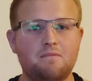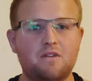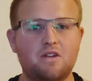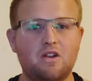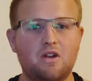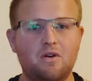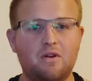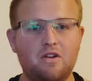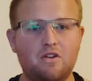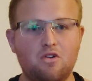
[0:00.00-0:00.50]

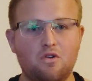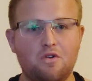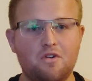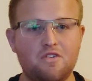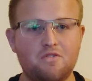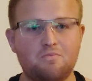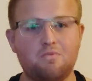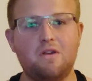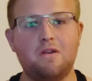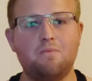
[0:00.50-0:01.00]
you know,
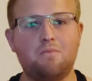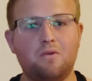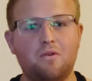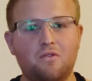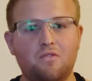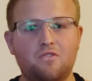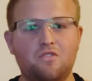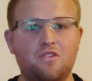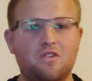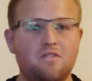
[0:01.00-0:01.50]
encourage
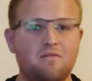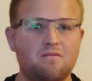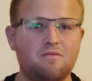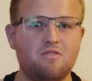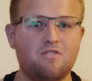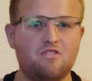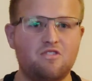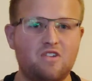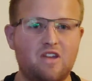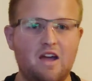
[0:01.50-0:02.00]
people to
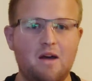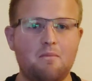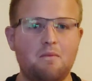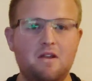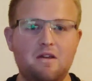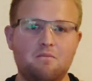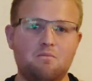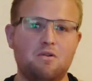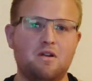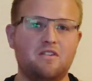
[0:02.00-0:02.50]
see how
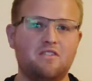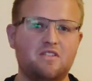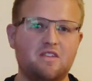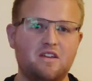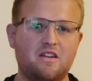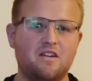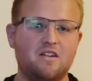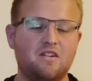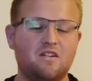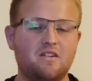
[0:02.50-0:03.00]
many bricks they
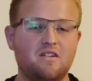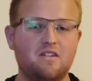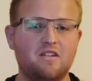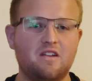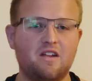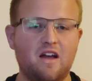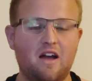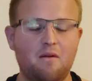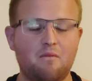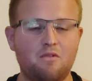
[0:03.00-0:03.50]
can,
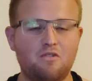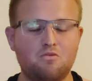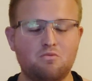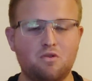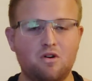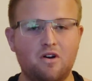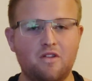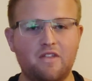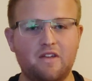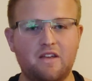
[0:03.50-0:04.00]
you know, how much
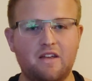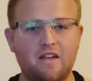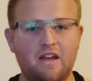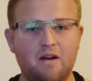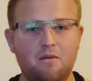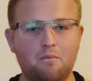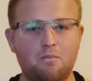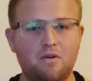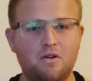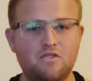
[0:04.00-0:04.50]
more they can
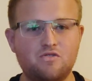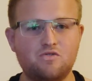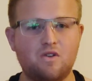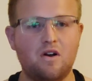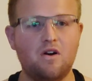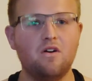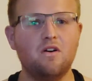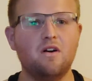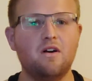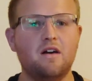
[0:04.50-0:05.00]
get on per
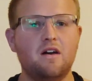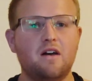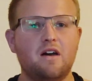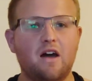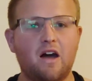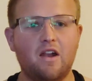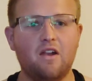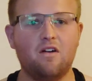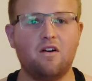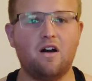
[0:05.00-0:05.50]
trowel.
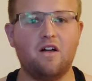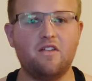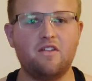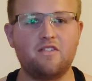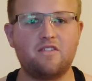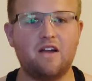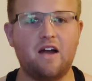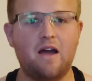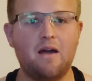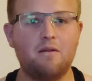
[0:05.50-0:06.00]
And a lot of
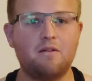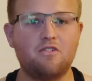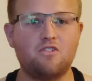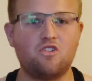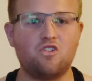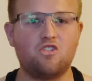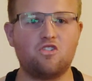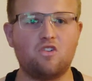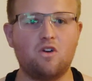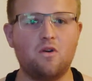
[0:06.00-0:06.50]
the time, it's
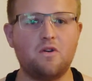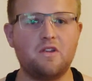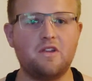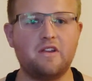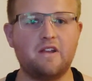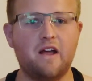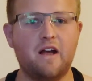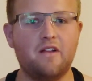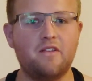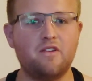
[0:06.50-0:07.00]
just slowing you
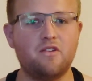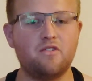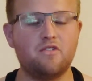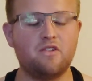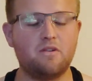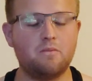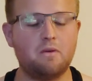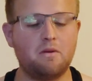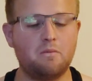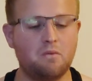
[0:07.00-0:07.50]
down
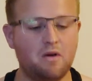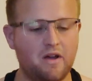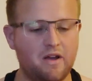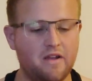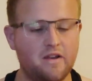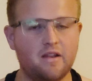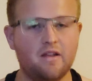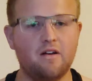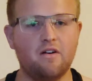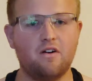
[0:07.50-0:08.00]
using a big
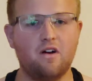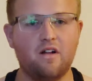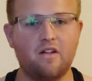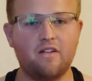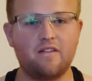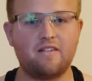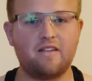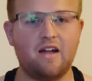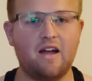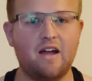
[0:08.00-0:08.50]
blade. A lot
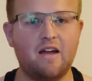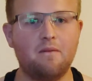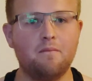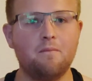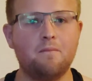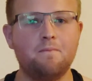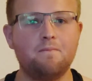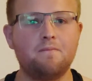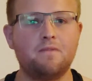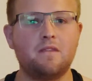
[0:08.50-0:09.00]
of the
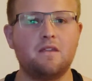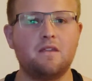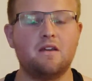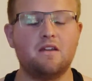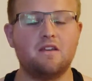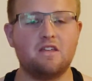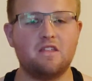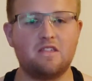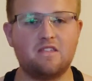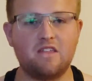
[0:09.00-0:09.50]
time,
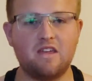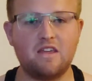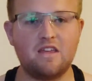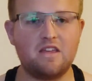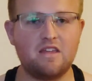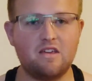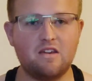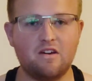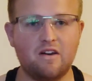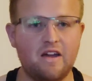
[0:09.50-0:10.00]
you
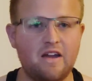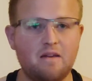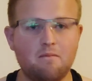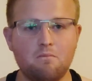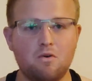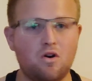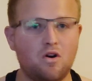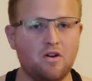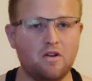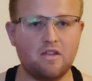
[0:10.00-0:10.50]
think you're laying
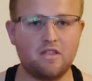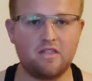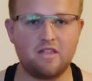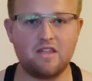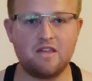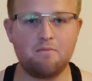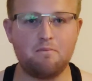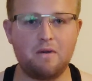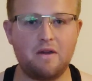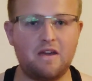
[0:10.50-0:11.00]
more, you
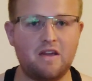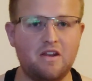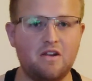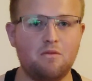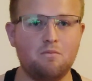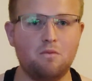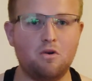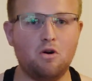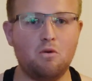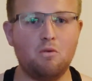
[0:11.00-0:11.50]
think you're picking
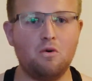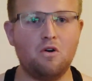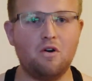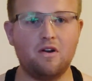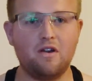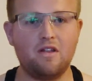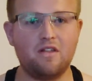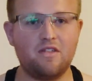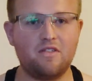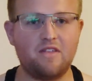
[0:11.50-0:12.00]
up more and
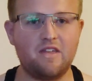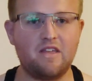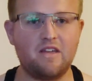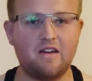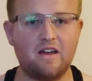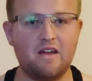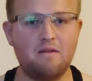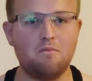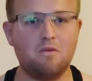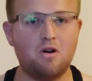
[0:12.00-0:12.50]
more, and you think you're
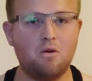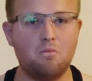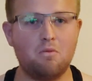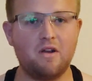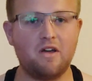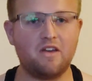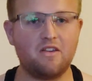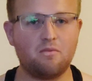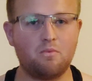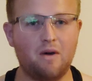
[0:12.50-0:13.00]
laying more
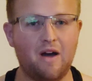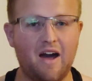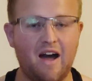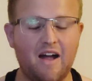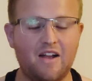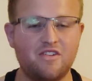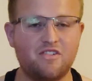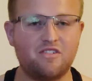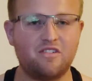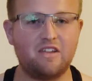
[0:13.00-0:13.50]
bricks, but
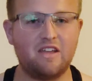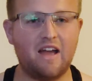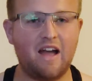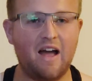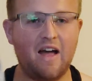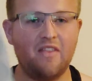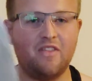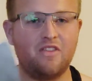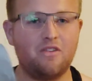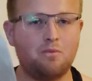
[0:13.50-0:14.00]
actually your
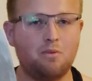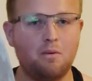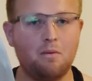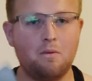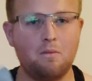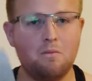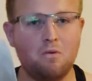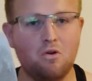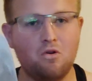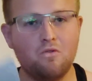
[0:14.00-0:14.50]
hand's
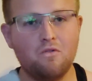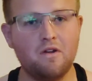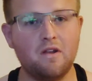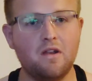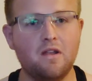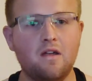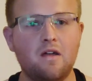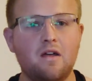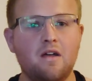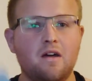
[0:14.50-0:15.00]
probably
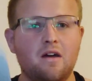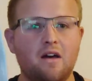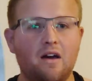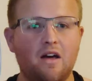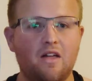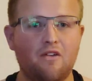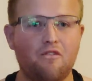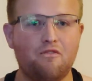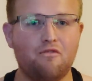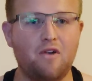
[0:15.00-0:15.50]
moving
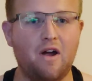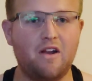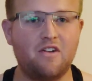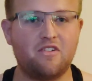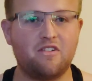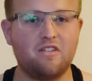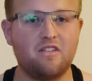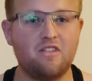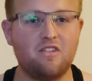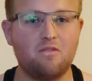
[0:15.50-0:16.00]
at a
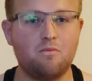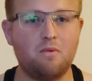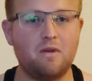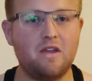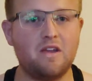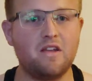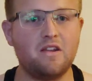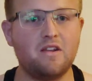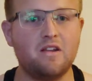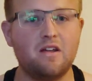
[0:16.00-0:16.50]
fraction of the
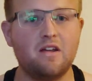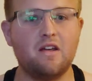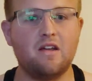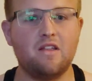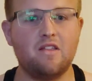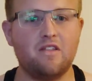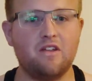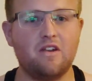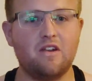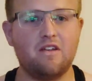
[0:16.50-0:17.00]
speed
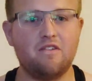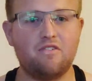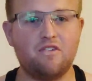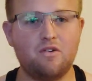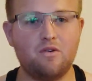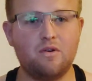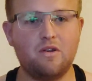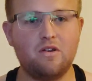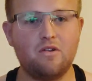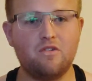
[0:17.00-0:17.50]
than if
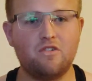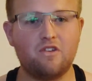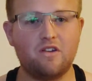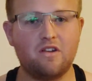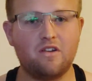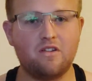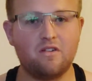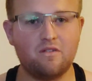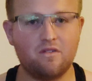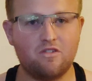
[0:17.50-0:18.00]
you were
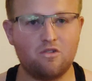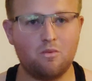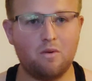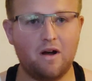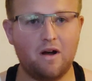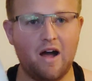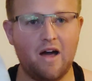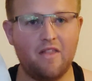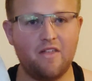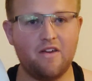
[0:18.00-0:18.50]
using
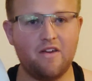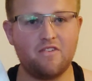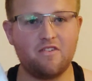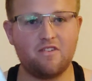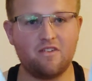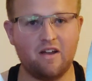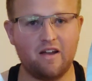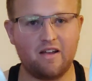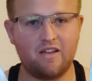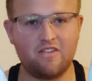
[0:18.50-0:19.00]
something like
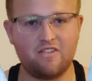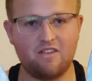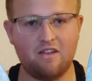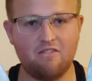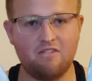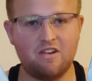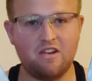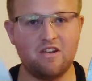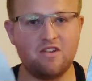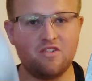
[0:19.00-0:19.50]
this, like a
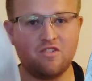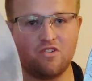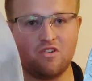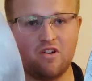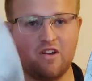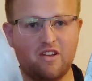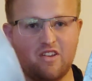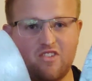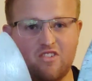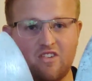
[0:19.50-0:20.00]
7-inch
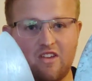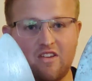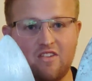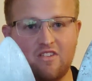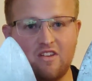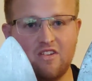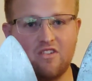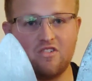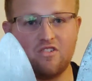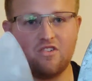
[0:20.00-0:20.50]
or like a
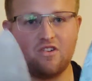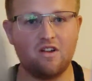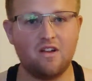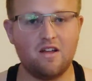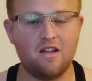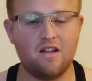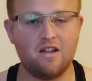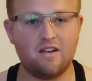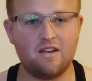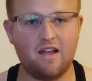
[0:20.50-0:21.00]
6-inch.
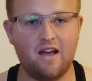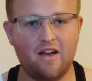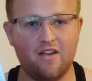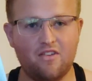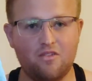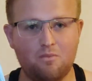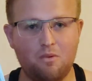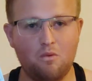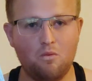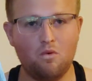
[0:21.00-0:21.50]

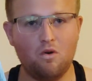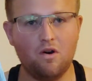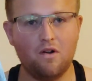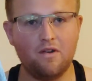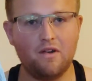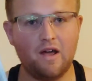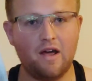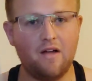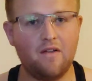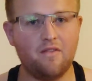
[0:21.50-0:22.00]
That's been
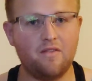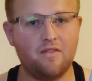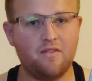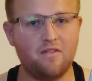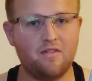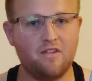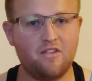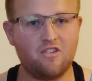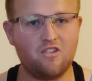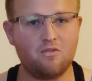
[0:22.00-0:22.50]
worn down.
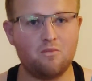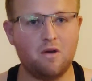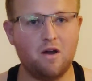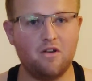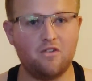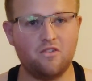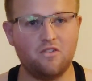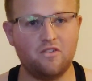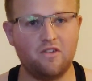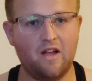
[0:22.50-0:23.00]
This is
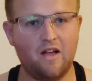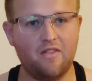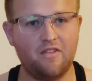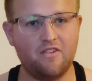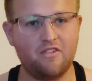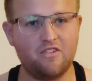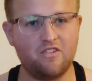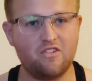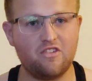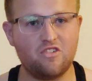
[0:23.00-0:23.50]
Marshalltown.
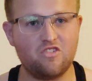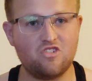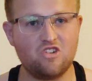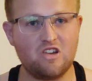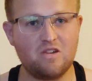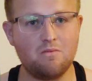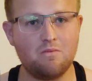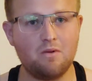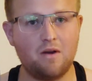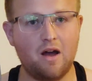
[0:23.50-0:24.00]
This is a
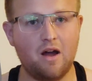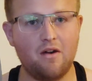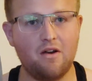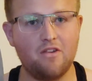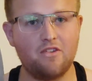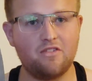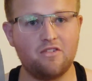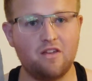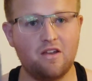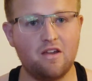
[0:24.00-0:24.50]
cheap
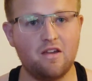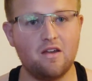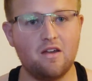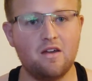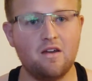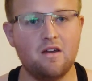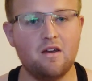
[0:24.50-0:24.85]
RST.